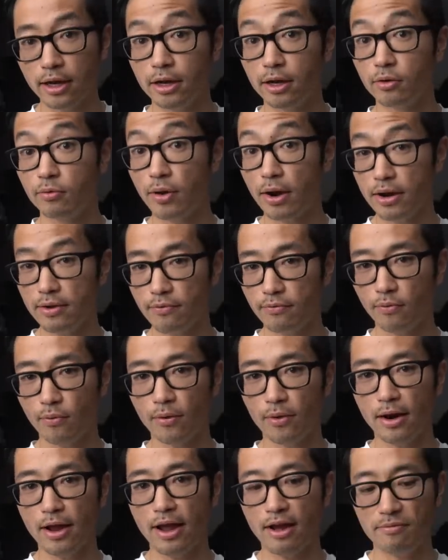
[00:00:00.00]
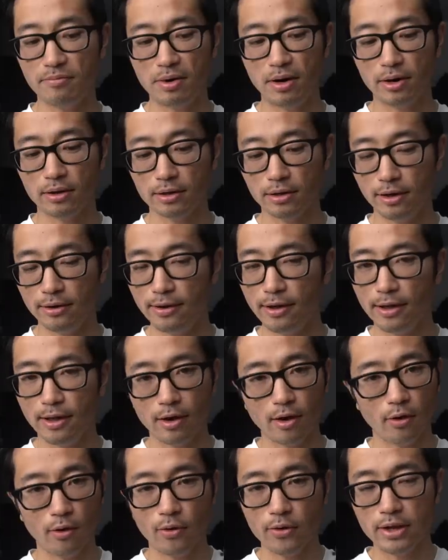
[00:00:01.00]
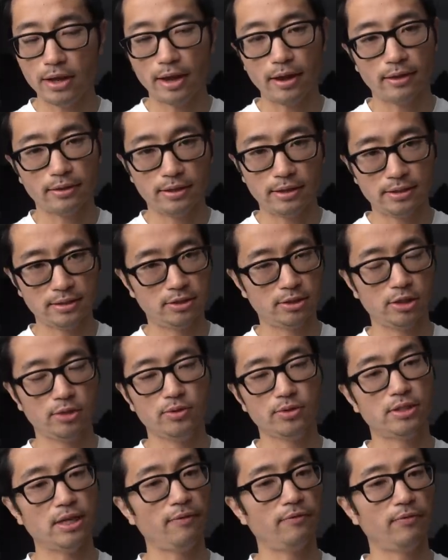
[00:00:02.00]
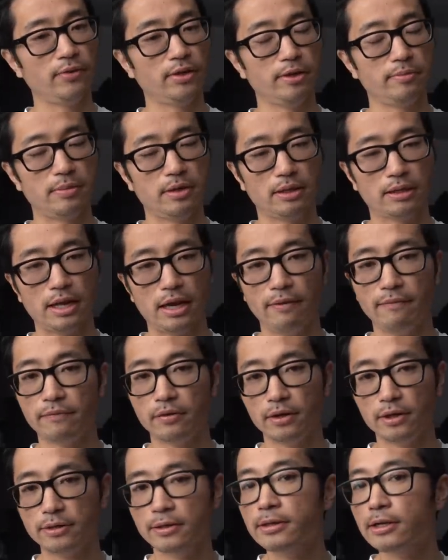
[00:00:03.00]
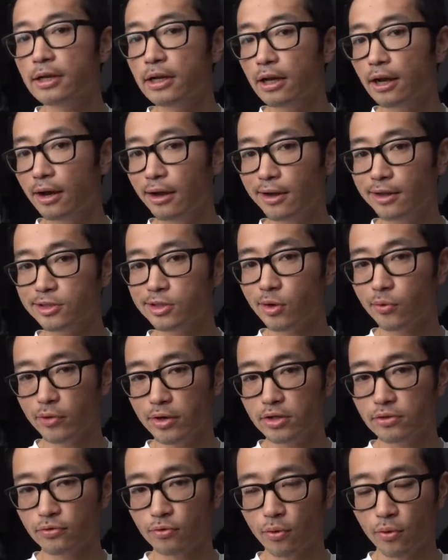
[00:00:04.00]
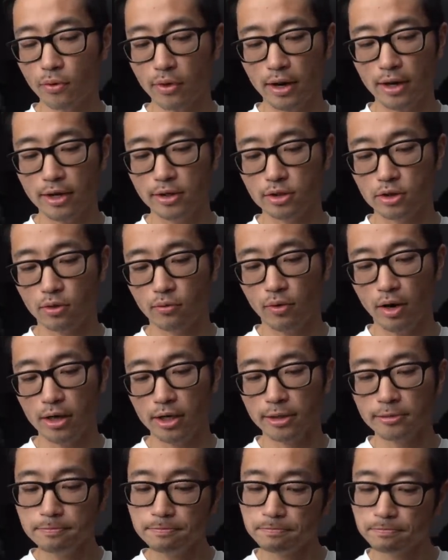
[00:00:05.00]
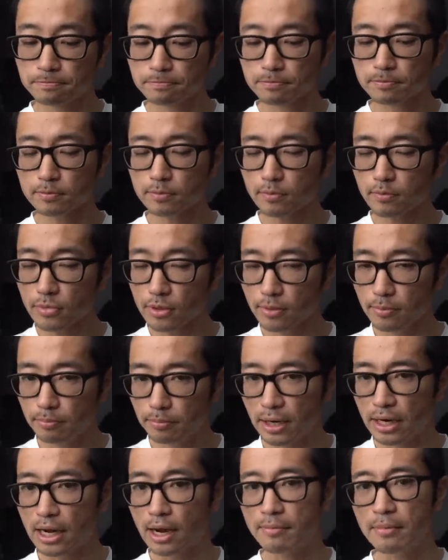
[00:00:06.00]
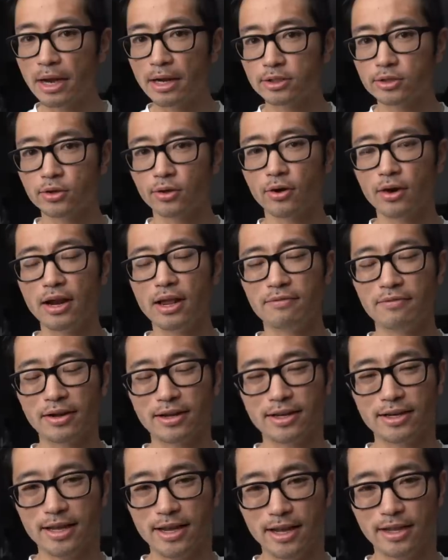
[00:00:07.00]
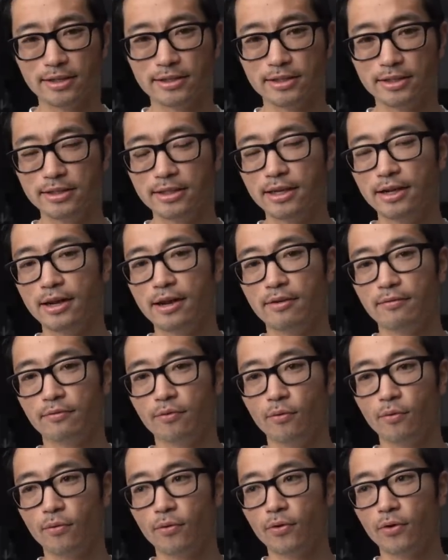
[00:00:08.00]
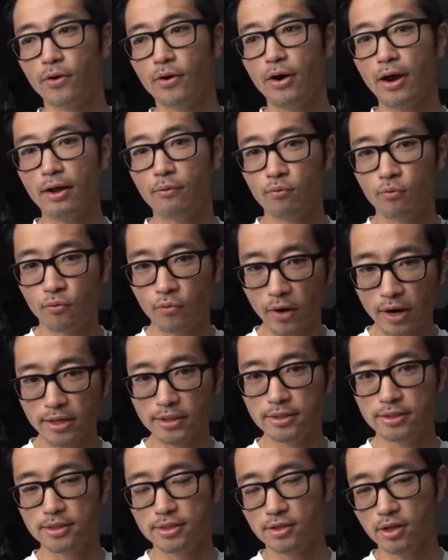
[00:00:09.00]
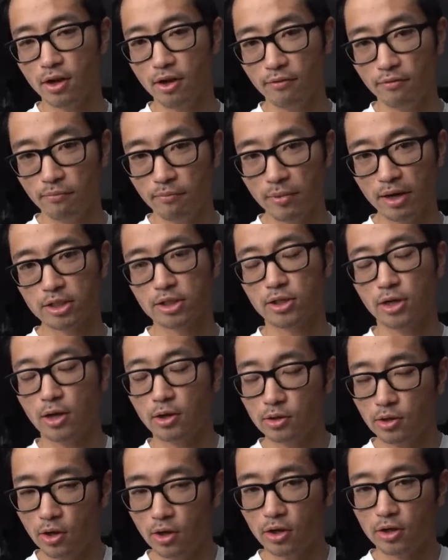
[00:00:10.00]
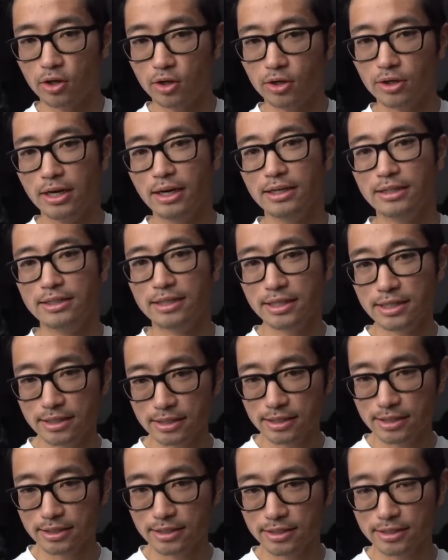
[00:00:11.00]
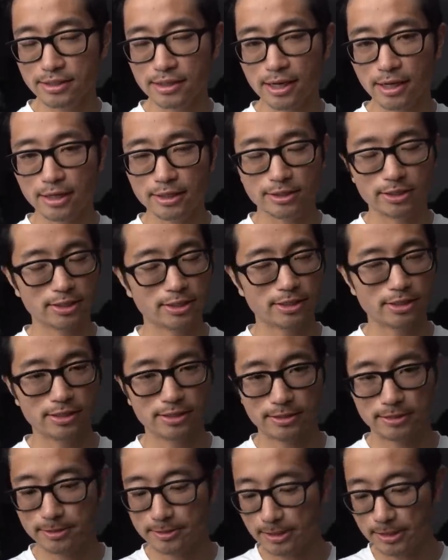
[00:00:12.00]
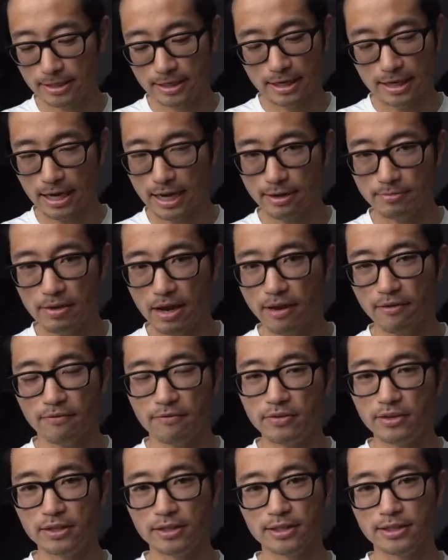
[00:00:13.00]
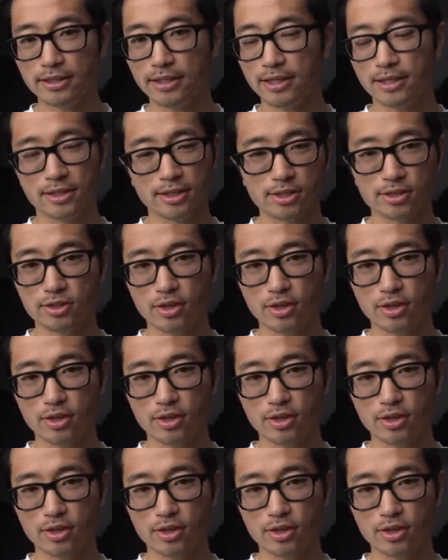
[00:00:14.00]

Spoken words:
getting ready for a half marathon, oh yeah, this shoe is definitely gonna be a lot of fun to reach for and to run in. But I'm not sure if I can handle it for races of much longer distances, just because I'm not feeling like the